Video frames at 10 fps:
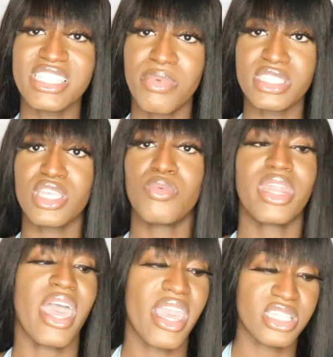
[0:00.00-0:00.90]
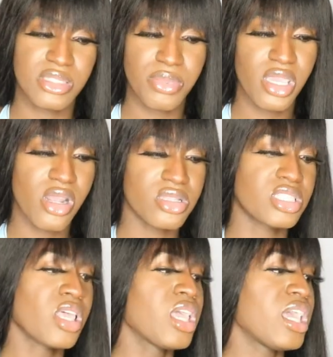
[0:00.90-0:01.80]
is basically what I
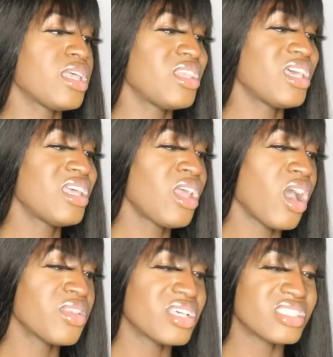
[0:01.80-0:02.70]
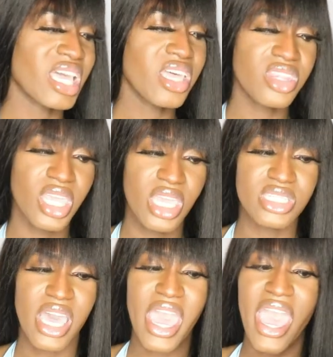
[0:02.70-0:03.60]
experienced. And then the second thing
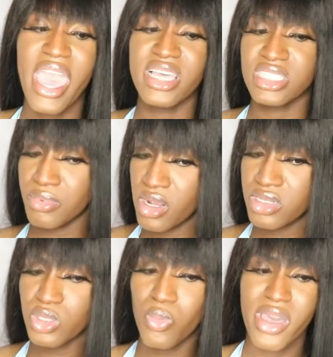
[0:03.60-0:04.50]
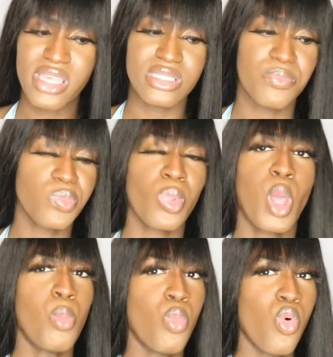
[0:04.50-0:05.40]
is I experienced was
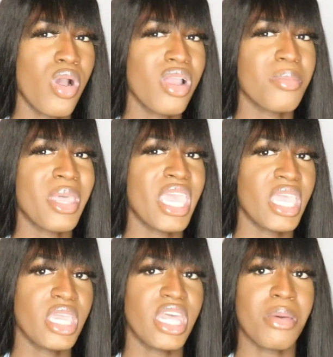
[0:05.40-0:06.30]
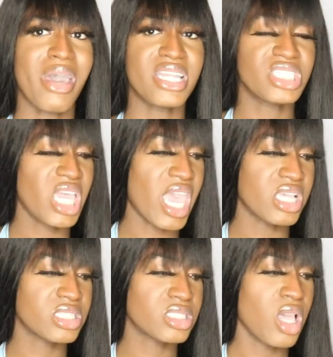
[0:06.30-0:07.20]
more pain in my
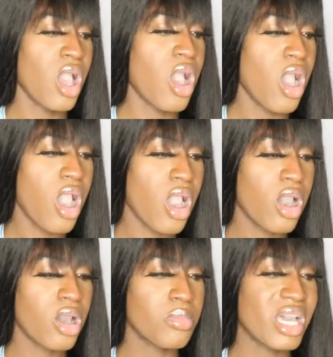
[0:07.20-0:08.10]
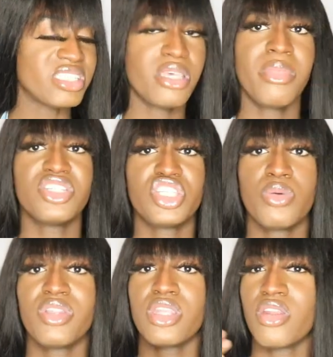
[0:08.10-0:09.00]
chest. Um, I did
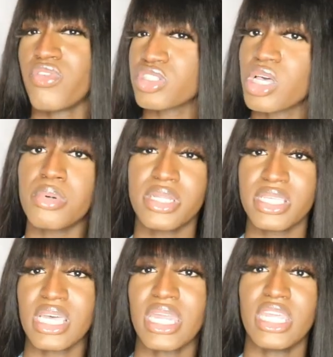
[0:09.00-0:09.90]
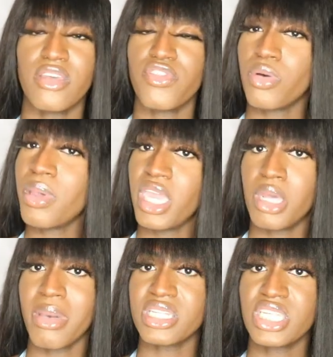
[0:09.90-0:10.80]
mention within the first couple days I did feel pain
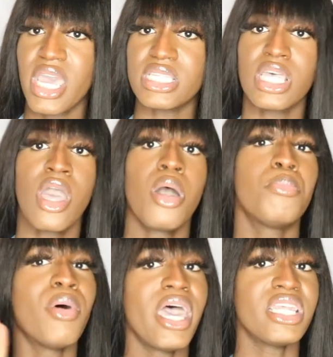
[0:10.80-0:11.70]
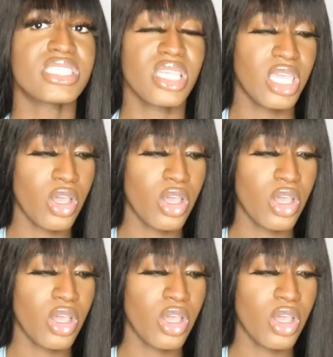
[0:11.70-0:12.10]
in my chest, but